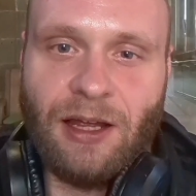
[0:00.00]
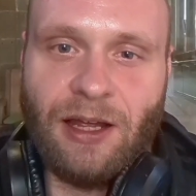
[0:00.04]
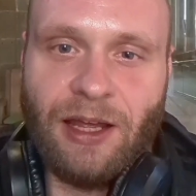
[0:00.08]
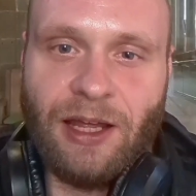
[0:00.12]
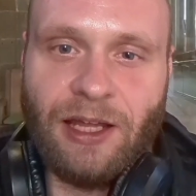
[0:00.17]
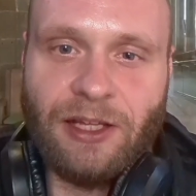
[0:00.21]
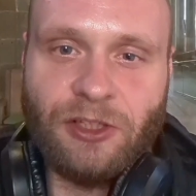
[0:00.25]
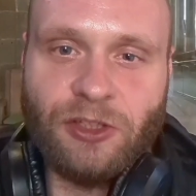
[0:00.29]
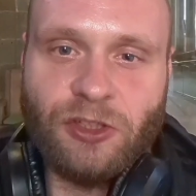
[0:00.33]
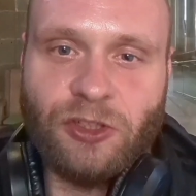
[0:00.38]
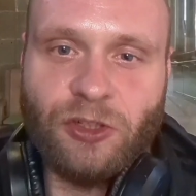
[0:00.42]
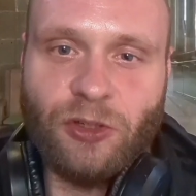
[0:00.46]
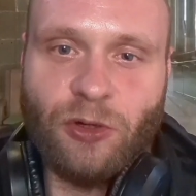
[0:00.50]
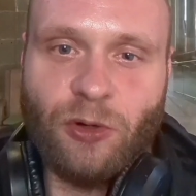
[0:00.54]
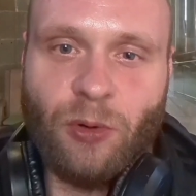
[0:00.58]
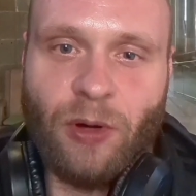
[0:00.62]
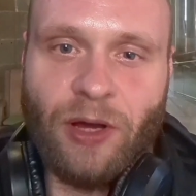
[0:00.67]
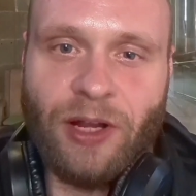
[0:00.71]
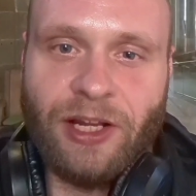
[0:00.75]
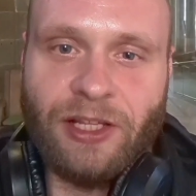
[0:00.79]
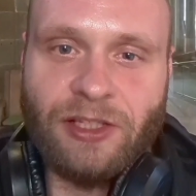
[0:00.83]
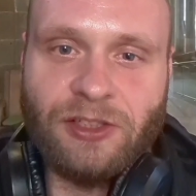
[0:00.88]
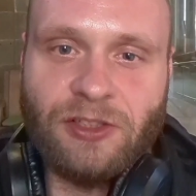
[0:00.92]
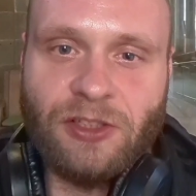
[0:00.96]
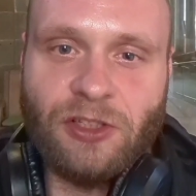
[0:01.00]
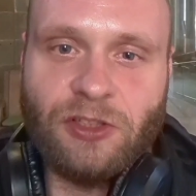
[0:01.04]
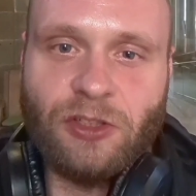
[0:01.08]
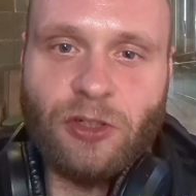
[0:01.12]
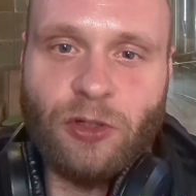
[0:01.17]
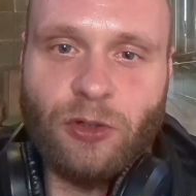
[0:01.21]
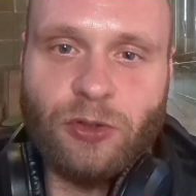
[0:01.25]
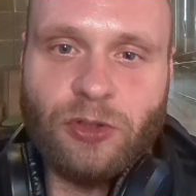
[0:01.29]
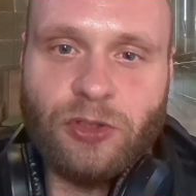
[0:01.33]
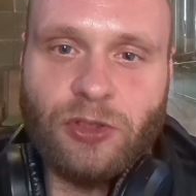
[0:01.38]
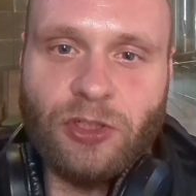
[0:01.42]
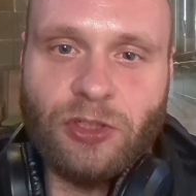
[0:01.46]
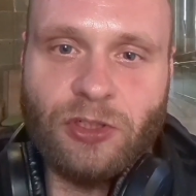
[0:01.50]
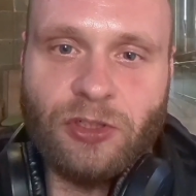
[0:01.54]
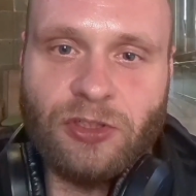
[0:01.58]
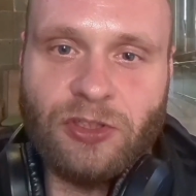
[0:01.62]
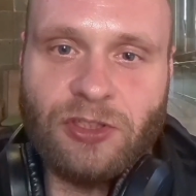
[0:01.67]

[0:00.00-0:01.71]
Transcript: into an institutional